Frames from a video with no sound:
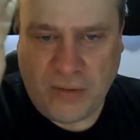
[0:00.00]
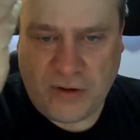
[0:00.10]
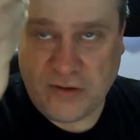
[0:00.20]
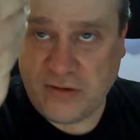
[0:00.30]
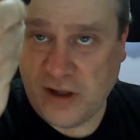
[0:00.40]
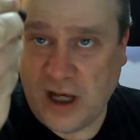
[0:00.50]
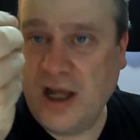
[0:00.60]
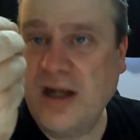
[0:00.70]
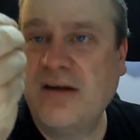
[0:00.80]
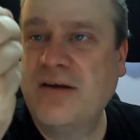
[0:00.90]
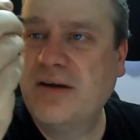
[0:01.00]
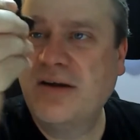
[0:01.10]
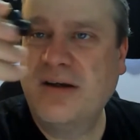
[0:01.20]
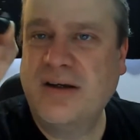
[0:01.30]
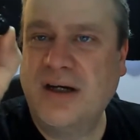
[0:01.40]
which is not.
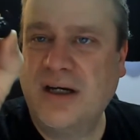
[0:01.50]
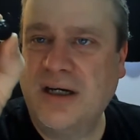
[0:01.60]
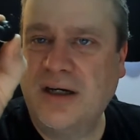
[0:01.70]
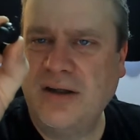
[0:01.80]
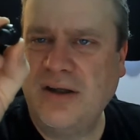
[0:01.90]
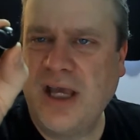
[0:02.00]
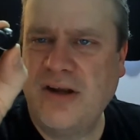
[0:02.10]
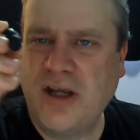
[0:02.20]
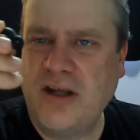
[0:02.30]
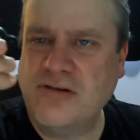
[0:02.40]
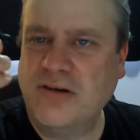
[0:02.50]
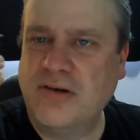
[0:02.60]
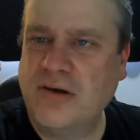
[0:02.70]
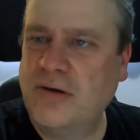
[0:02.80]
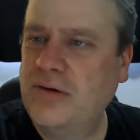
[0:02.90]
You can't change it,
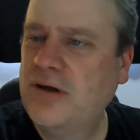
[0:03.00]
so